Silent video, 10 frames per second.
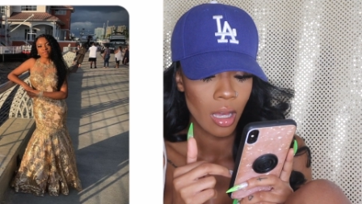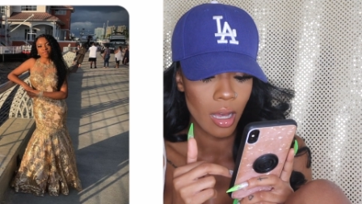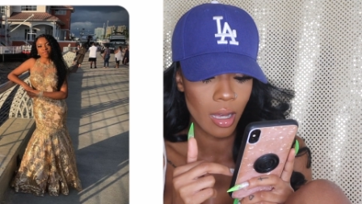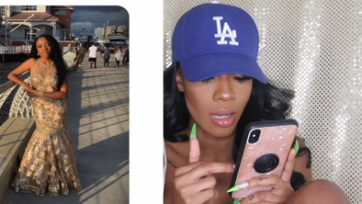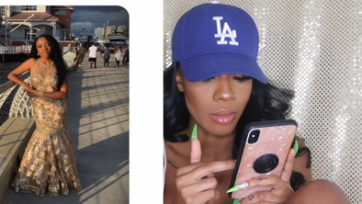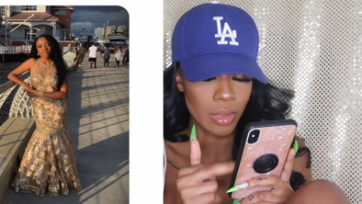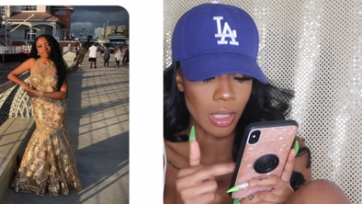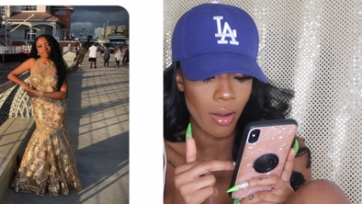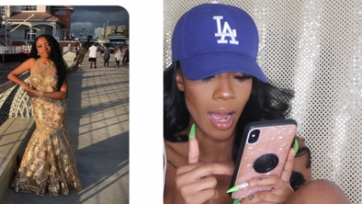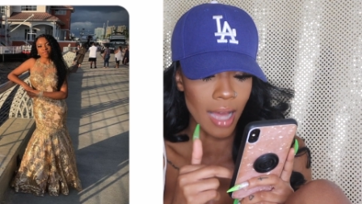Um,
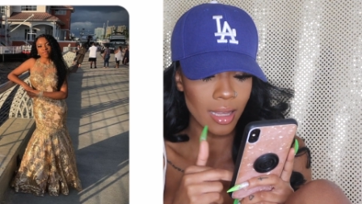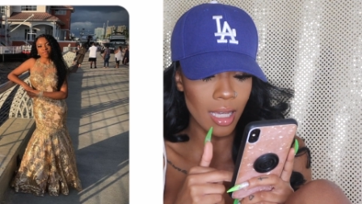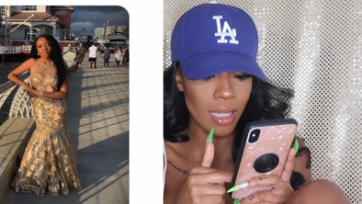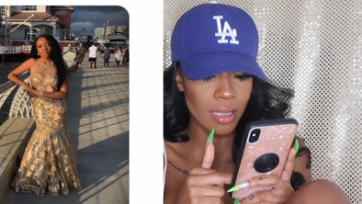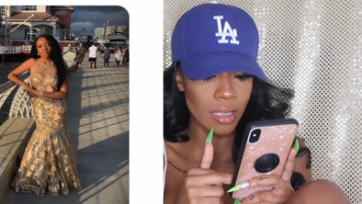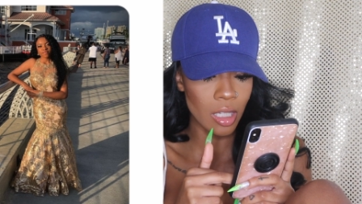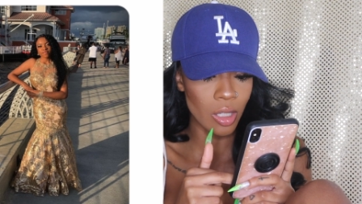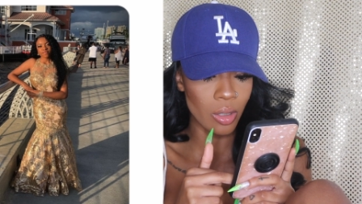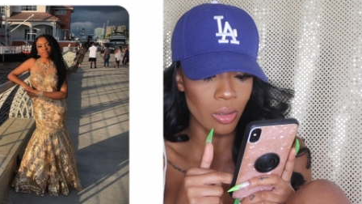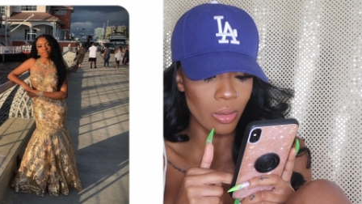so I think it's
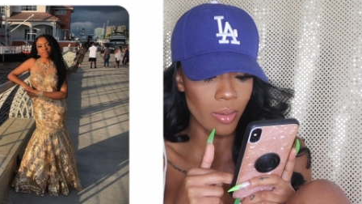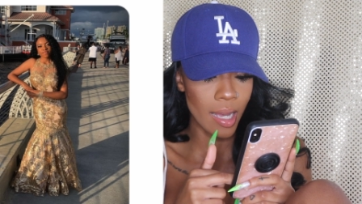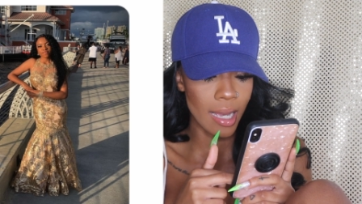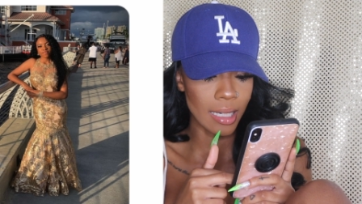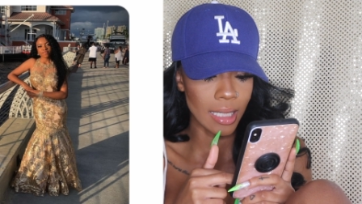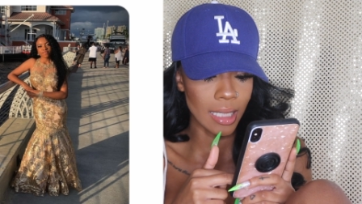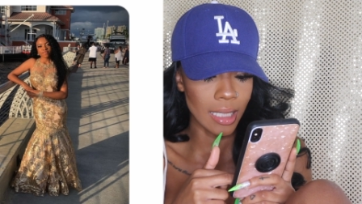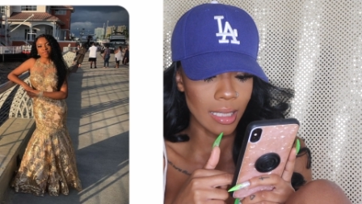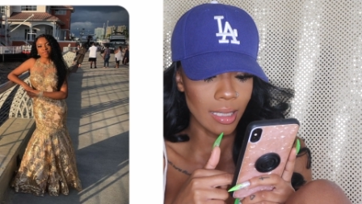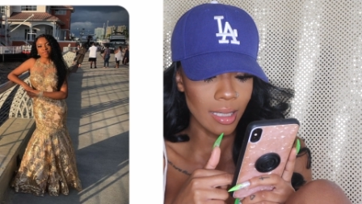cute,
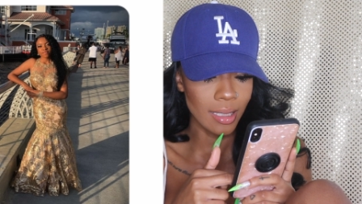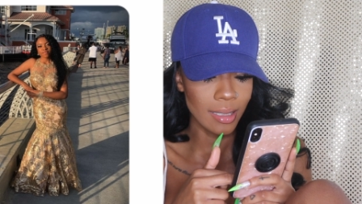honey.